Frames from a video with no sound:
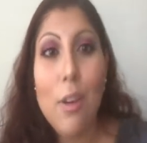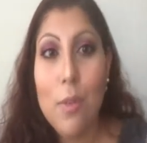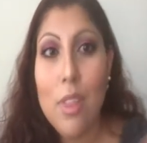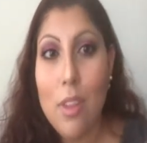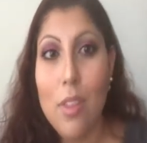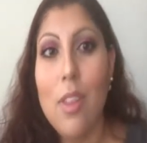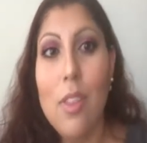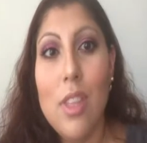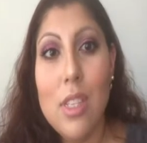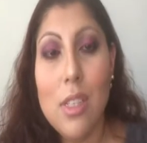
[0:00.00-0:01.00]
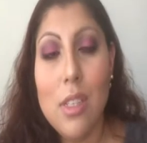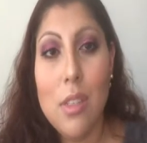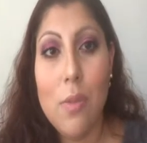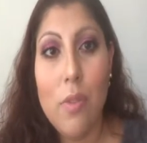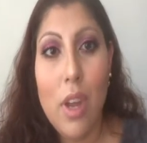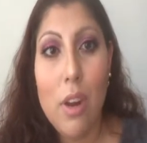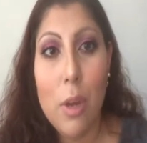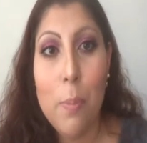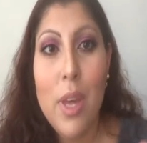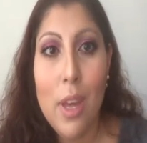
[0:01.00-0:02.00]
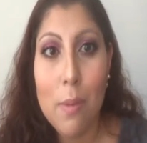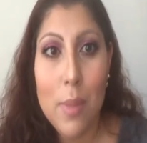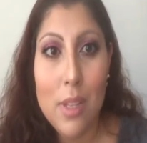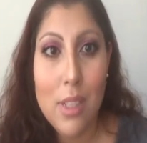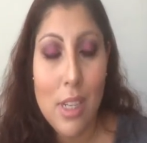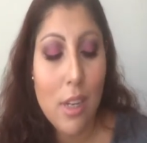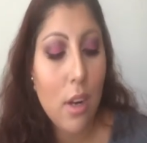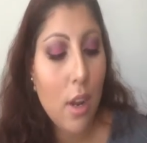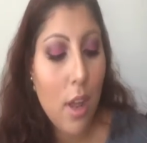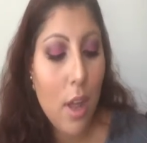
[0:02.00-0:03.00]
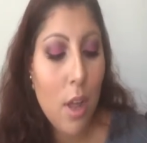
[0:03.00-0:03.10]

I don't think that this is very pigmented.